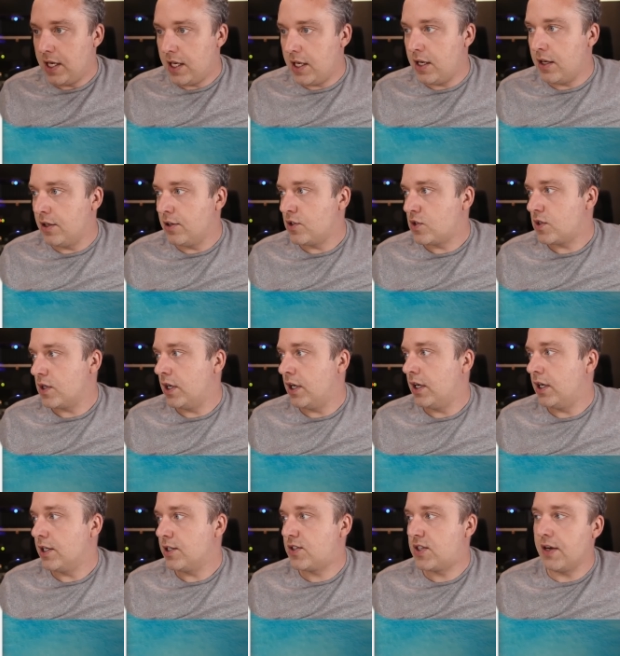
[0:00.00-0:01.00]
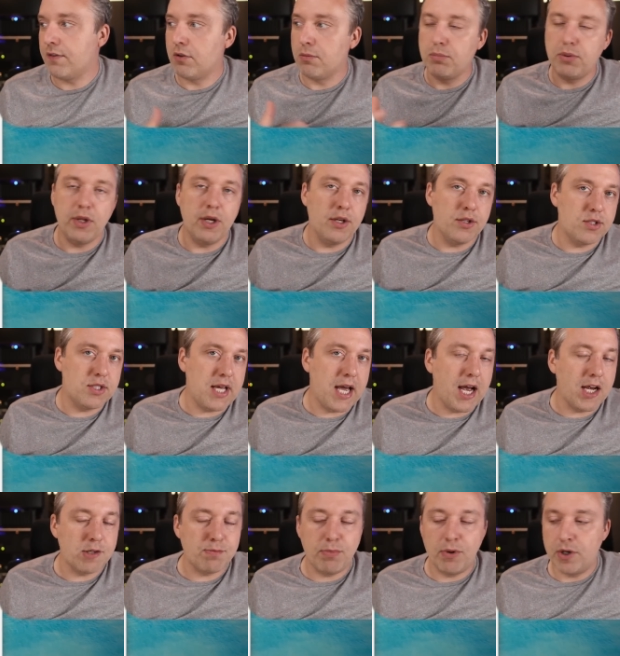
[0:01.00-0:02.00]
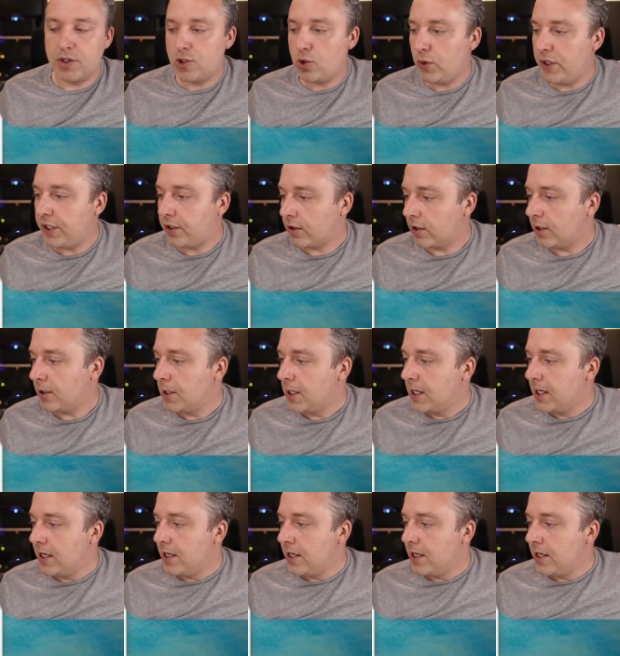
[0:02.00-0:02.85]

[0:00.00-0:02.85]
is uh, 7 Plus Taskbar Tweaker.